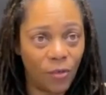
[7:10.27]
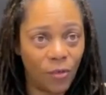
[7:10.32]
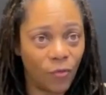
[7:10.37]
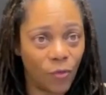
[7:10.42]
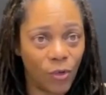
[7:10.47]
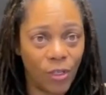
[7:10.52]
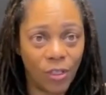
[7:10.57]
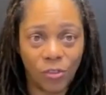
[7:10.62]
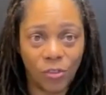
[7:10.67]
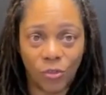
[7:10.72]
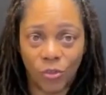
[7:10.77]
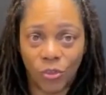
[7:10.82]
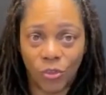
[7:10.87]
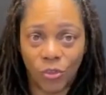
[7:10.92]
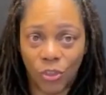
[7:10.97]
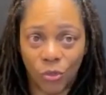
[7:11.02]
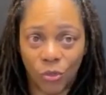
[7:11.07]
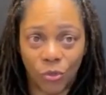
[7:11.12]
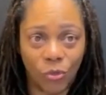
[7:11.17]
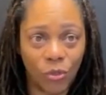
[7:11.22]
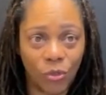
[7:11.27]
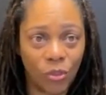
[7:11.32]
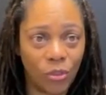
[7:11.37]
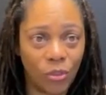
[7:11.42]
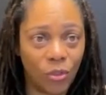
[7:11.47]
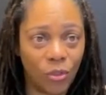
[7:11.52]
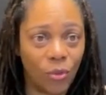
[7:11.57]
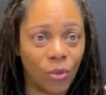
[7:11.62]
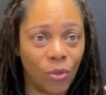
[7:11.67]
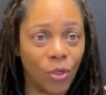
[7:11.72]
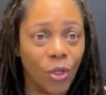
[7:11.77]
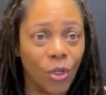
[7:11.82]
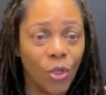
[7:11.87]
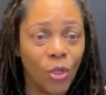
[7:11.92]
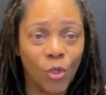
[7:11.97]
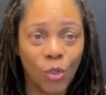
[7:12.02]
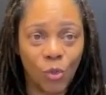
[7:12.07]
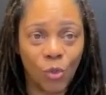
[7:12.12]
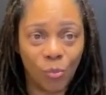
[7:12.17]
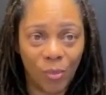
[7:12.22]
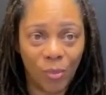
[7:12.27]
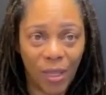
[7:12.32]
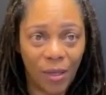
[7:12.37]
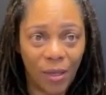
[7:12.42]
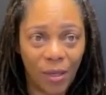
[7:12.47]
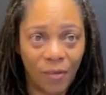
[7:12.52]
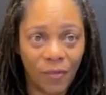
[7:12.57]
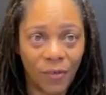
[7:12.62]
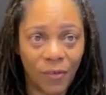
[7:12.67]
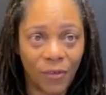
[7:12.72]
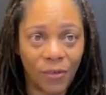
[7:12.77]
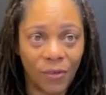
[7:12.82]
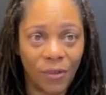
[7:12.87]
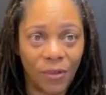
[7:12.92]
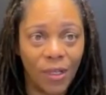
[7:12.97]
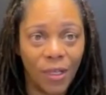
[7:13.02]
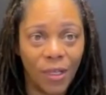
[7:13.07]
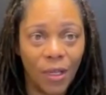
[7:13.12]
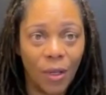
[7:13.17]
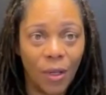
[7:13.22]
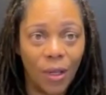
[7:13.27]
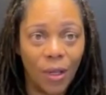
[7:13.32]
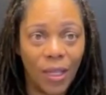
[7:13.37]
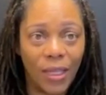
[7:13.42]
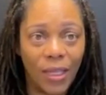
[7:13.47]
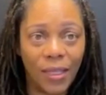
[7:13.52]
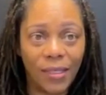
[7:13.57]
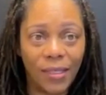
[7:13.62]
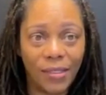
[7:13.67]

family or friends or children or whomever.